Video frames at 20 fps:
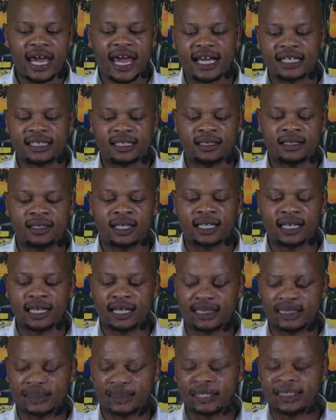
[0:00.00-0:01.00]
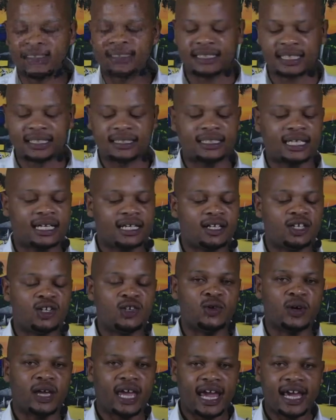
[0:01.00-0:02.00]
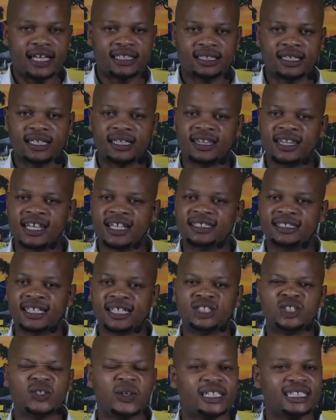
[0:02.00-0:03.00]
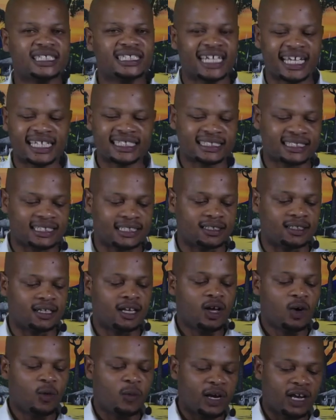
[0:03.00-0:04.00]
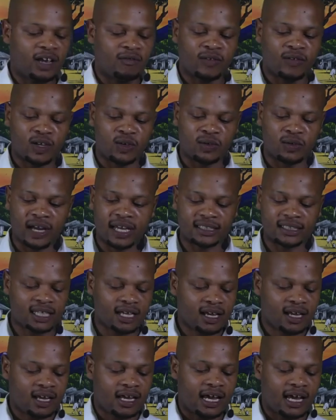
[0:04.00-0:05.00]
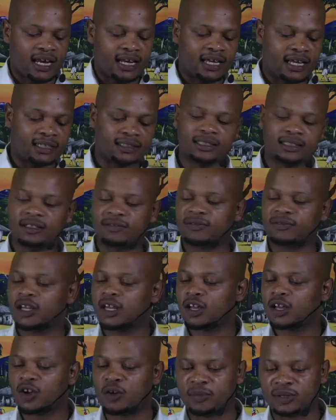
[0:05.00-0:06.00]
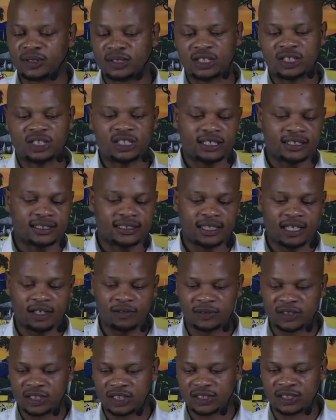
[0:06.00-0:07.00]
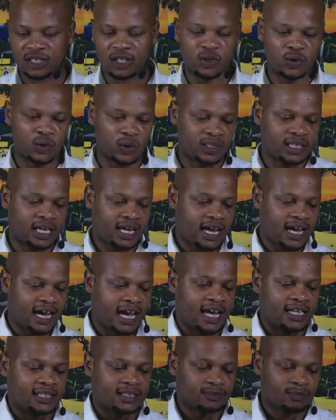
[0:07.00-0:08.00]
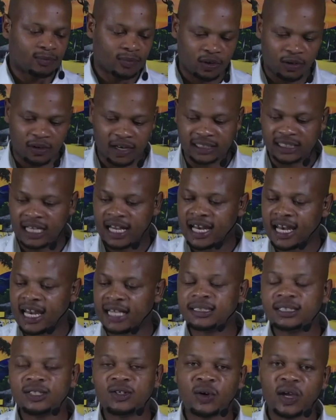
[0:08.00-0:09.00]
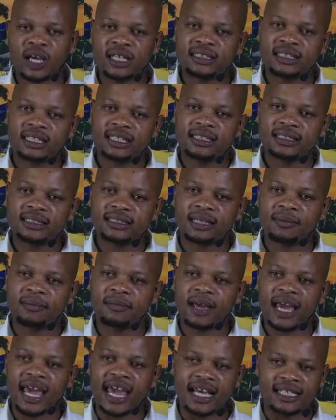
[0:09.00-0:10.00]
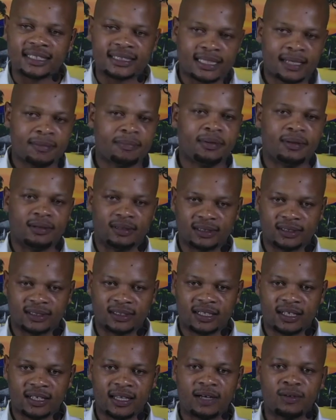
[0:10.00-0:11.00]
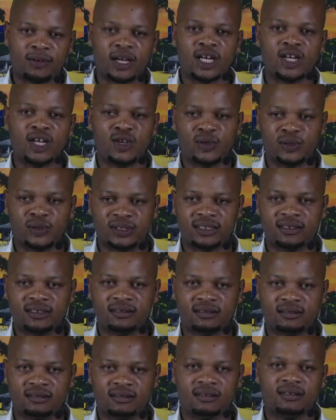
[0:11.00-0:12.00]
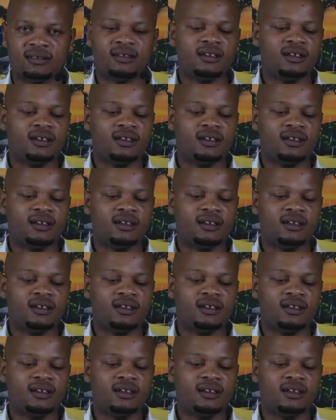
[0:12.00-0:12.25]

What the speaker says: look at, the examiners that look at, the things that you are tested whenever you write a narrative compositions that we've just looked at. All right, let's look at some examples that we can use.